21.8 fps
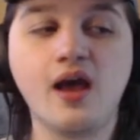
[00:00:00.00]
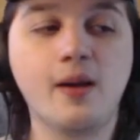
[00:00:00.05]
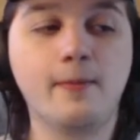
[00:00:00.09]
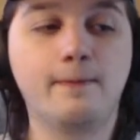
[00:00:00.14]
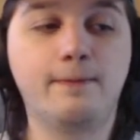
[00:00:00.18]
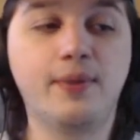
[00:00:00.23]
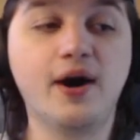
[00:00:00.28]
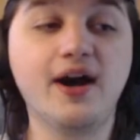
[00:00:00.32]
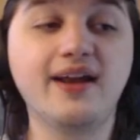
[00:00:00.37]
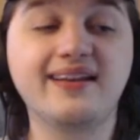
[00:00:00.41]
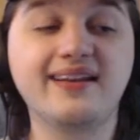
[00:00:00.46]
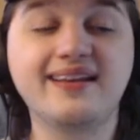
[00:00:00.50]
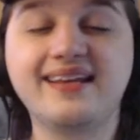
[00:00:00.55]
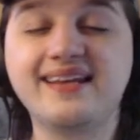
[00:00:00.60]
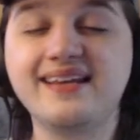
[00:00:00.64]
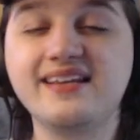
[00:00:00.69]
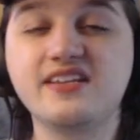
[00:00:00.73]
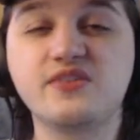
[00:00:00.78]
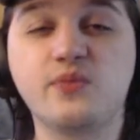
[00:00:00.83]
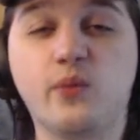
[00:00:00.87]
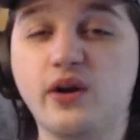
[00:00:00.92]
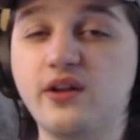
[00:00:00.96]
but
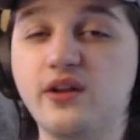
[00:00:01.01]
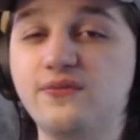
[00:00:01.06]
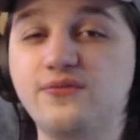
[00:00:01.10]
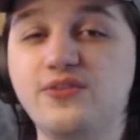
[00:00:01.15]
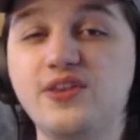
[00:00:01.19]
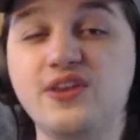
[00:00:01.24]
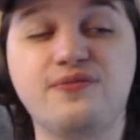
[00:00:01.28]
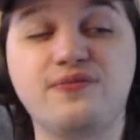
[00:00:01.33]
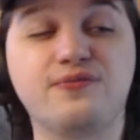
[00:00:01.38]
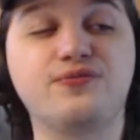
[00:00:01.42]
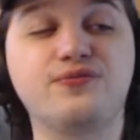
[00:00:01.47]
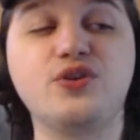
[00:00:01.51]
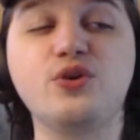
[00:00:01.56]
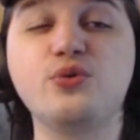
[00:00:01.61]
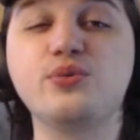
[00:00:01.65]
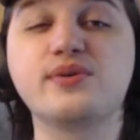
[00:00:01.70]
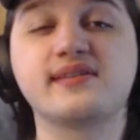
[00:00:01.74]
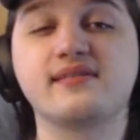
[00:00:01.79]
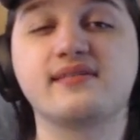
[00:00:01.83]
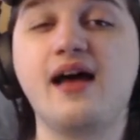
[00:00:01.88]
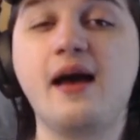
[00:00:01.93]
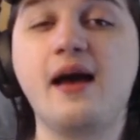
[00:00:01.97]
he's one of the few
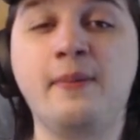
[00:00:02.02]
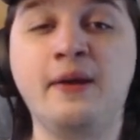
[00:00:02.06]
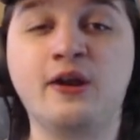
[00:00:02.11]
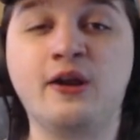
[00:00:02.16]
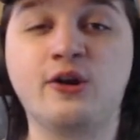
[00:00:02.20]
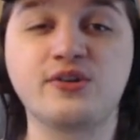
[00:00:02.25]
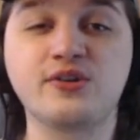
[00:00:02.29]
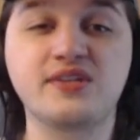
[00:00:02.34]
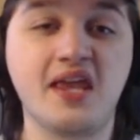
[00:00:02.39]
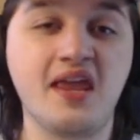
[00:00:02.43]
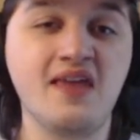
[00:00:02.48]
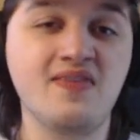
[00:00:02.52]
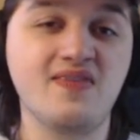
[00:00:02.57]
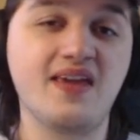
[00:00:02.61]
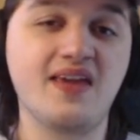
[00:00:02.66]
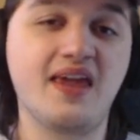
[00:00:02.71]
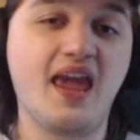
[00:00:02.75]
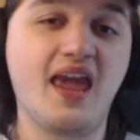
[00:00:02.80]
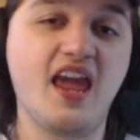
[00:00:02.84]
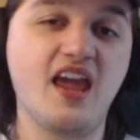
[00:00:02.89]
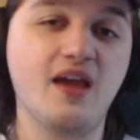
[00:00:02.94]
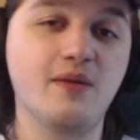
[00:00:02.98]
slap hitters in the
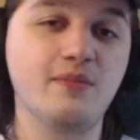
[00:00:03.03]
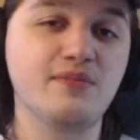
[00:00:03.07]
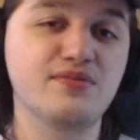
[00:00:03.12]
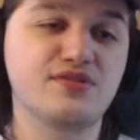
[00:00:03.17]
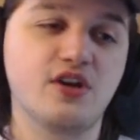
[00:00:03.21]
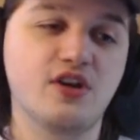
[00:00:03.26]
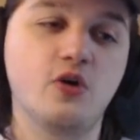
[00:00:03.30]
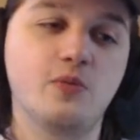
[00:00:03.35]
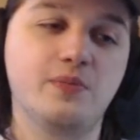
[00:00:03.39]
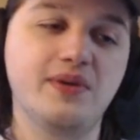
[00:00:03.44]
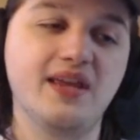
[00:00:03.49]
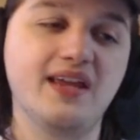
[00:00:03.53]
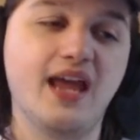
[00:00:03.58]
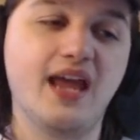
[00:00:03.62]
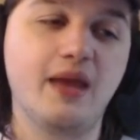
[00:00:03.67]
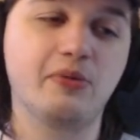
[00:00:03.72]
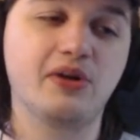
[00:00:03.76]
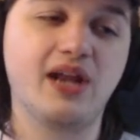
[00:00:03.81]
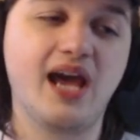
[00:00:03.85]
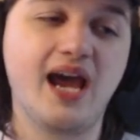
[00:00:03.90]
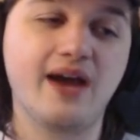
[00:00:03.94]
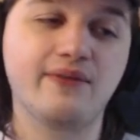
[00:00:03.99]
game, so being
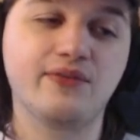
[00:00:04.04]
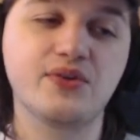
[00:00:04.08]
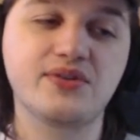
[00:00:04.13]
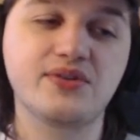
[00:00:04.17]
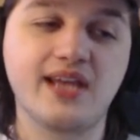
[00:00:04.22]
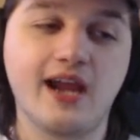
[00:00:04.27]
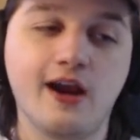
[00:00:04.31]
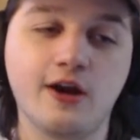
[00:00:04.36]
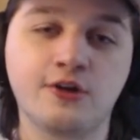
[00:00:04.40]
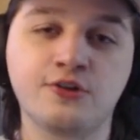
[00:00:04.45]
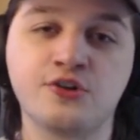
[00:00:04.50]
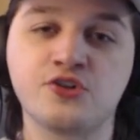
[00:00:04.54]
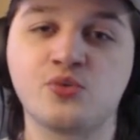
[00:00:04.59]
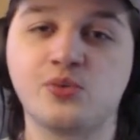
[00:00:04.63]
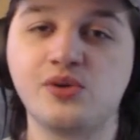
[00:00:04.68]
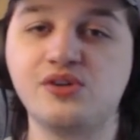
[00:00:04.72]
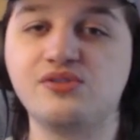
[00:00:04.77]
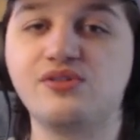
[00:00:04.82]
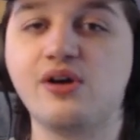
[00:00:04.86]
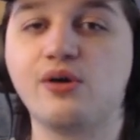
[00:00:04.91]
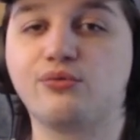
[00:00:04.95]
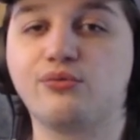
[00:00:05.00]
able to have those characters where
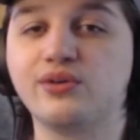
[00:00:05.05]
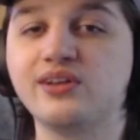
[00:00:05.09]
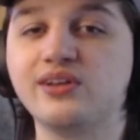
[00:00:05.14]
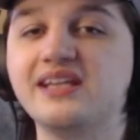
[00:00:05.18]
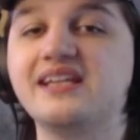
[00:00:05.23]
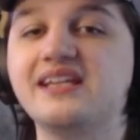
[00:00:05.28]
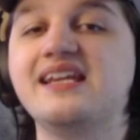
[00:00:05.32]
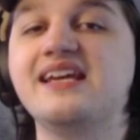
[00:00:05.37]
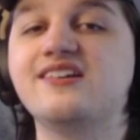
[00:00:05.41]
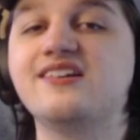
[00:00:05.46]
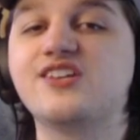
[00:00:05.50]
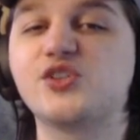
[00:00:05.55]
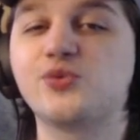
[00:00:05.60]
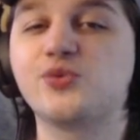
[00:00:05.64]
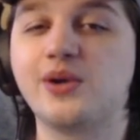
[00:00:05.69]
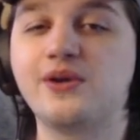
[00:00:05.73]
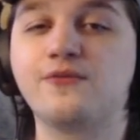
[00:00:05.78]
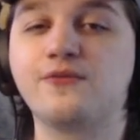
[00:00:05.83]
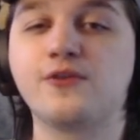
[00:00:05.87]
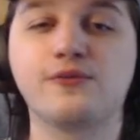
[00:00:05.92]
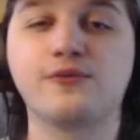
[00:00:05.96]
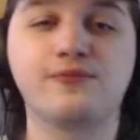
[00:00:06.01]
you don't really need to
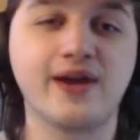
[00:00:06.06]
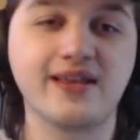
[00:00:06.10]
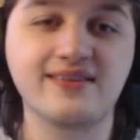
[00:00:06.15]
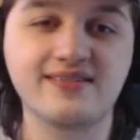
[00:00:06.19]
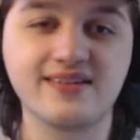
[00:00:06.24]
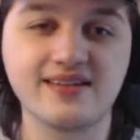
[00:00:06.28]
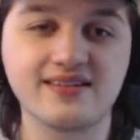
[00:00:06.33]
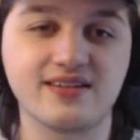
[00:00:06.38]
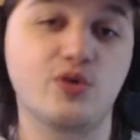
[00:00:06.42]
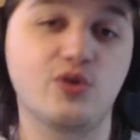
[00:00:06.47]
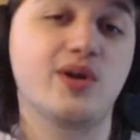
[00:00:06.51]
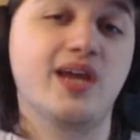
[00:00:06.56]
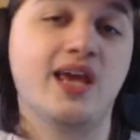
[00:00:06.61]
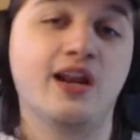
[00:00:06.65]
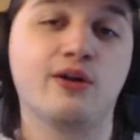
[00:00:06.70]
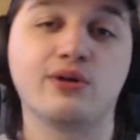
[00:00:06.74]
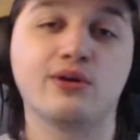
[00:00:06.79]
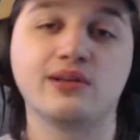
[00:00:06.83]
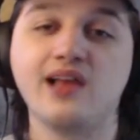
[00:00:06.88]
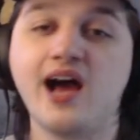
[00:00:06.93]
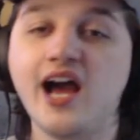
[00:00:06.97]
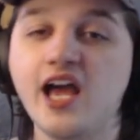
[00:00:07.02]
swing for the fences and you can get a
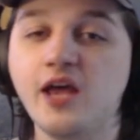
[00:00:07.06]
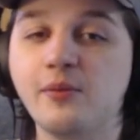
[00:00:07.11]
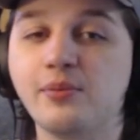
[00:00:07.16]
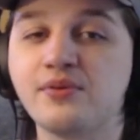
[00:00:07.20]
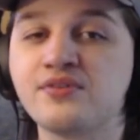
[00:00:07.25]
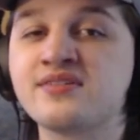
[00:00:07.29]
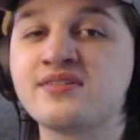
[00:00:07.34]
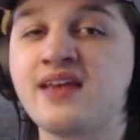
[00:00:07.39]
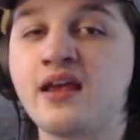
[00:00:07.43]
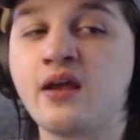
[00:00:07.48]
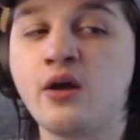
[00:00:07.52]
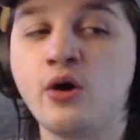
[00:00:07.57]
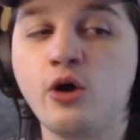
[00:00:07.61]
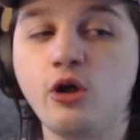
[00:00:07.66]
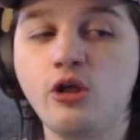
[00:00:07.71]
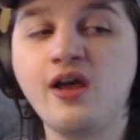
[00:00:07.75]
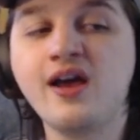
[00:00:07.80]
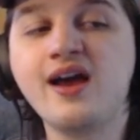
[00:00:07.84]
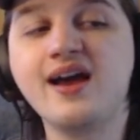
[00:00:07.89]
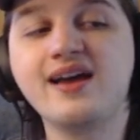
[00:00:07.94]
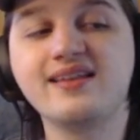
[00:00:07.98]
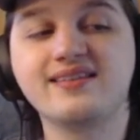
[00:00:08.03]
reliable single
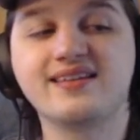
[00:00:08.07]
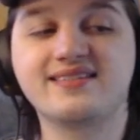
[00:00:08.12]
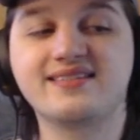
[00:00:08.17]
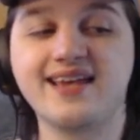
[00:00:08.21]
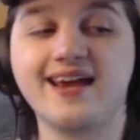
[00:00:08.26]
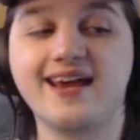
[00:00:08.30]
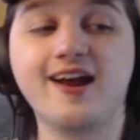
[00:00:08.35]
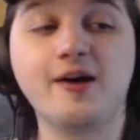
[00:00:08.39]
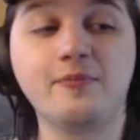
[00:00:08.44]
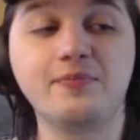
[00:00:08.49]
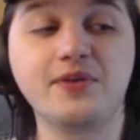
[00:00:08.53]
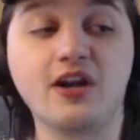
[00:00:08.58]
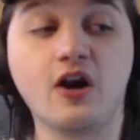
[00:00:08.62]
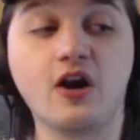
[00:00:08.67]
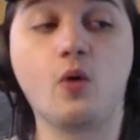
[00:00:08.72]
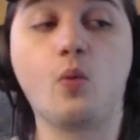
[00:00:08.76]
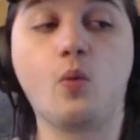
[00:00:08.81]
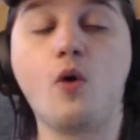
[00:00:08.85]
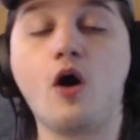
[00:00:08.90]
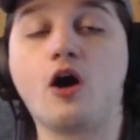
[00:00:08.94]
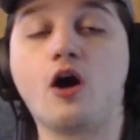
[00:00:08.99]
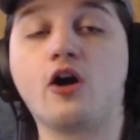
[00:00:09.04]
to set up,
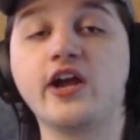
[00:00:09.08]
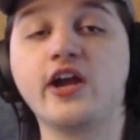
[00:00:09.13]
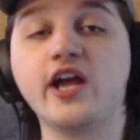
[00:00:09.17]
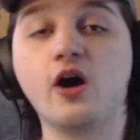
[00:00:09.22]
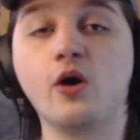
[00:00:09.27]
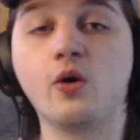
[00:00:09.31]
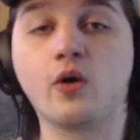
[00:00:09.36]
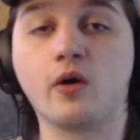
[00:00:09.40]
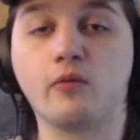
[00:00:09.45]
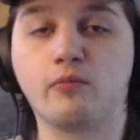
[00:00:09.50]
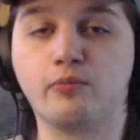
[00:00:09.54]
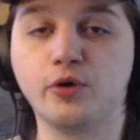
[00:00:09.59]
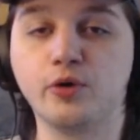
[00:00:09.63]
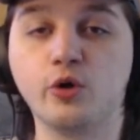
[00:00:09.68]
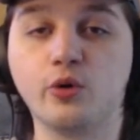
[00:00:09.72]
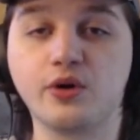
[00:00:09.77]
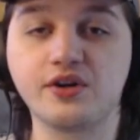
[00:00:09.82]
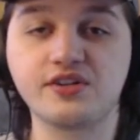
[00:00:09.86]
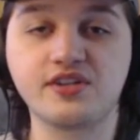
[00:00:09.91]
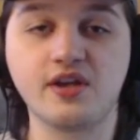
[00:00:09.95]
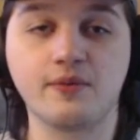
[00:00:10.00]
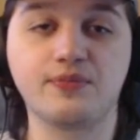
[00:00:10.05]
Wario or Boo
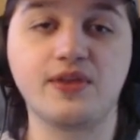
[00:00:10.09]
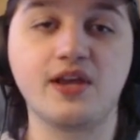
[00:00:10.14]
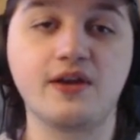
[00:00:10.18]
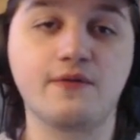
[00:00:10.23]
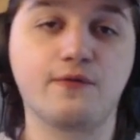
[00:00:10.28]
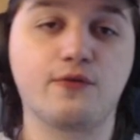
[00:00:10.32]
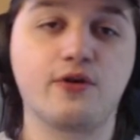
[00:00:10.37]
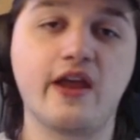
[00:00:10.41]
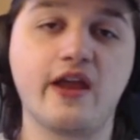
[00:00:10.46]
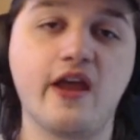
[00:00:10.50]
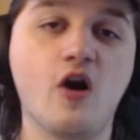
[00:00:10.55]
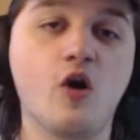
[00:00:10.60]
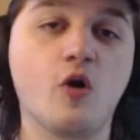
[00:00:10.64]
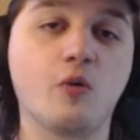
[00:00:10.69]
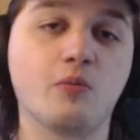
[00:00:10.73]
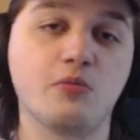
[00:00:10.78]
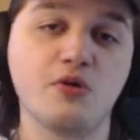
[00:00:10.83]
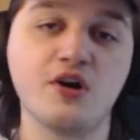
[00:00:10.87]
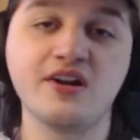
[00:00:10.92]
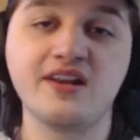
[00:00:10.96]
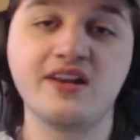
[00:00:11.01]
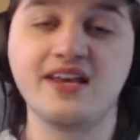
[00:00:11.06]
or something for a home
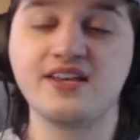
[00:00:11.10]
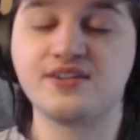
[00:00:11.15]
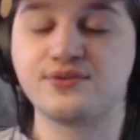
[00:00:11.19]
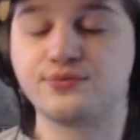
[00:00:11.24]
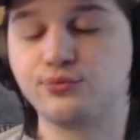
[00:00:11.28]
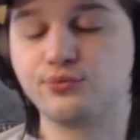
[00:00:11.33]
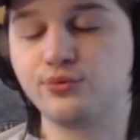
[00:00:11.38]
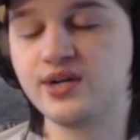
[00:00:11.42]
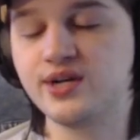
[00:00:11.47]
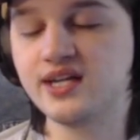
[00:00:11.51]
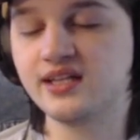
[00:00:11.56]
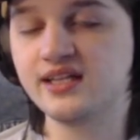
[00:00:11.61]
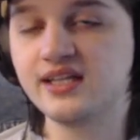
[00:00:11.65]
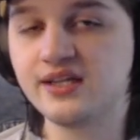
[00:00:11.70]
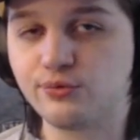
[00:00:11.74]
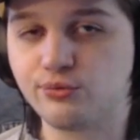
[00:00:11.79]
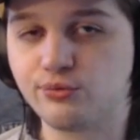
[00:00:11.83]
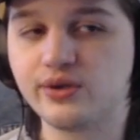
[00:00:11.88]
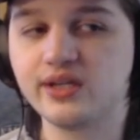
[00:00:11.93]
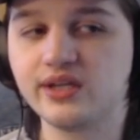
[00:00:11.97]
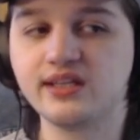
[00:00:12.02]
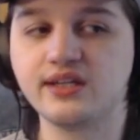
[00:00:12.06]
run is really,
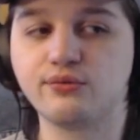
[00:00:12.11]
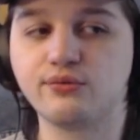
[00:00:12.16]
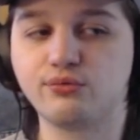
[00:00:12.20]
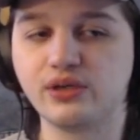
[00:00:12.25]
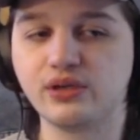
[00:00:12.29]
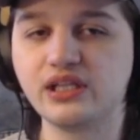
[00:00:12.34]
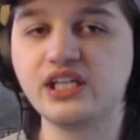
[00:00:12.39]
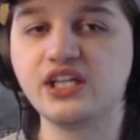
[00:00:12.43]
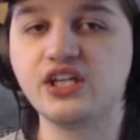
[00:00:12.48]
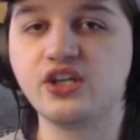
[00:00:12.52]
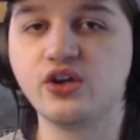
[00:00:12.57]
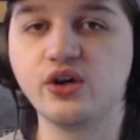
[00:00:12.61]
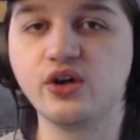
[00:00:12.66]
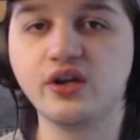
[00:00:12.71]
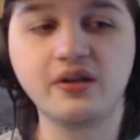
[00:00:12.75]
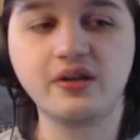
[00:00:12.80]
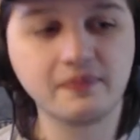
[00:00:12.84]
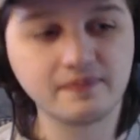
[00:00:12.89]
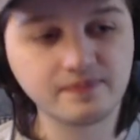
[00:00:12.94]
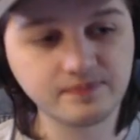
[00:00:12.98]
really, really good.